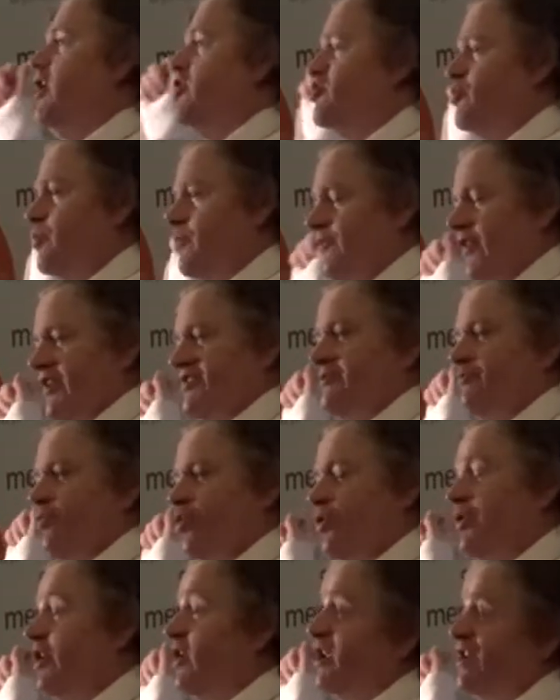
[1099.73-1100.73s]
to invest
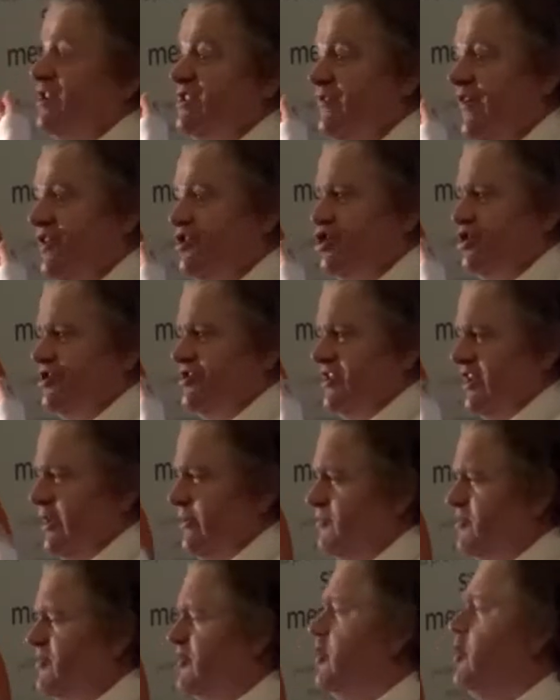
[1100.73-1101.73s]
more in early intervention
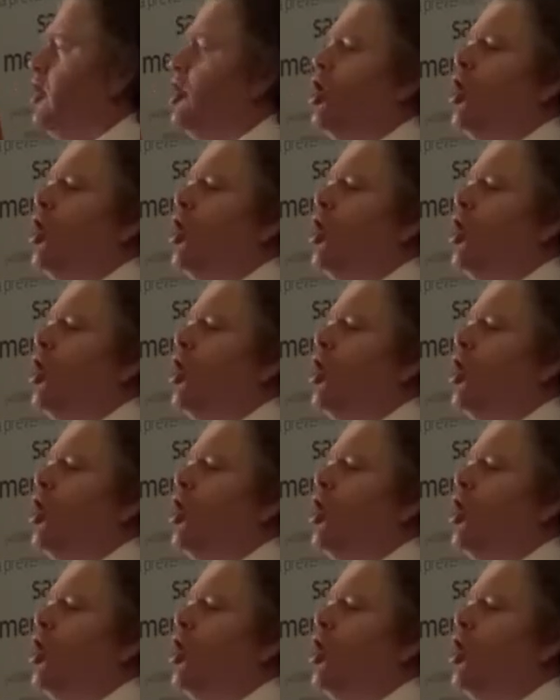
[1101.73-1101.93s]
teams,